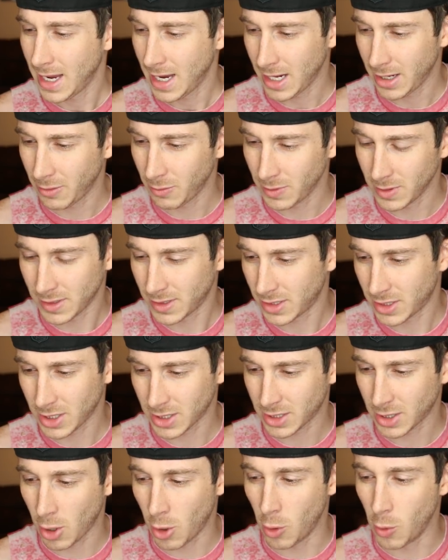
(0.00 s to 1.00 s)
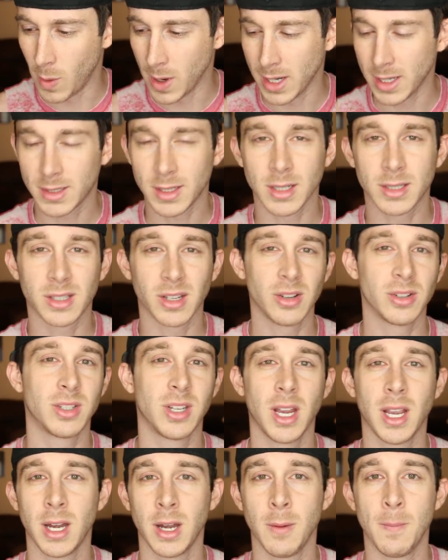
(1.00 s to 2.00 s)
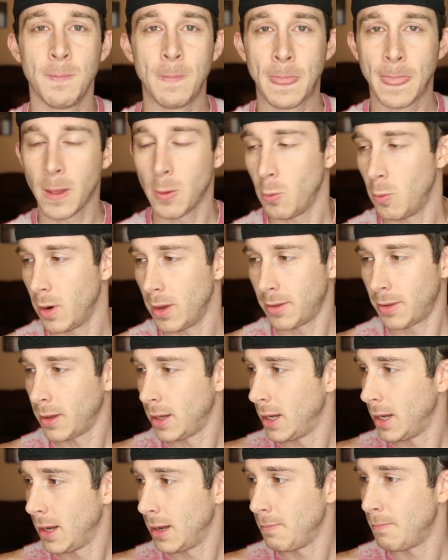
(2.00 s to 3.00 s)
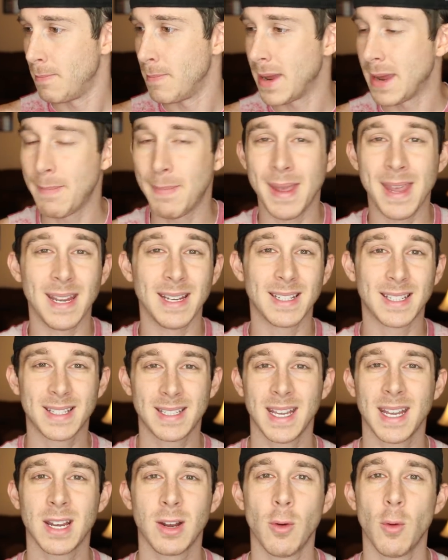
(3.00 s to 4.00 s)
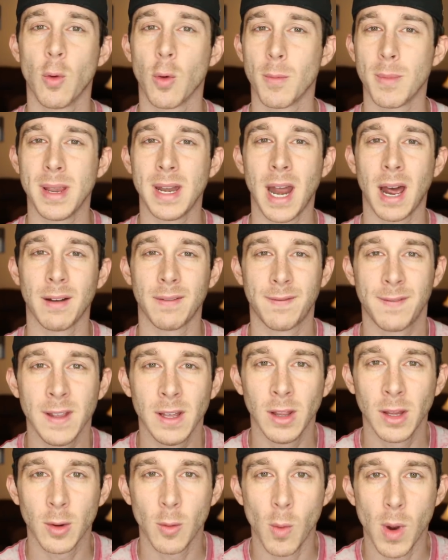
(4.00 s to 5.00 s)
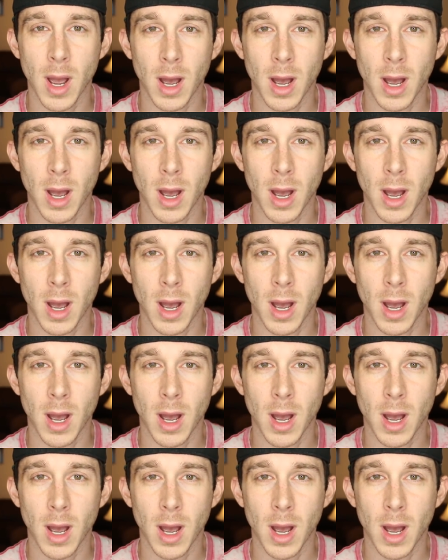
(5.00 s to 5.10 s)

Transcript: and it was just always associated with me being sick or me not feeling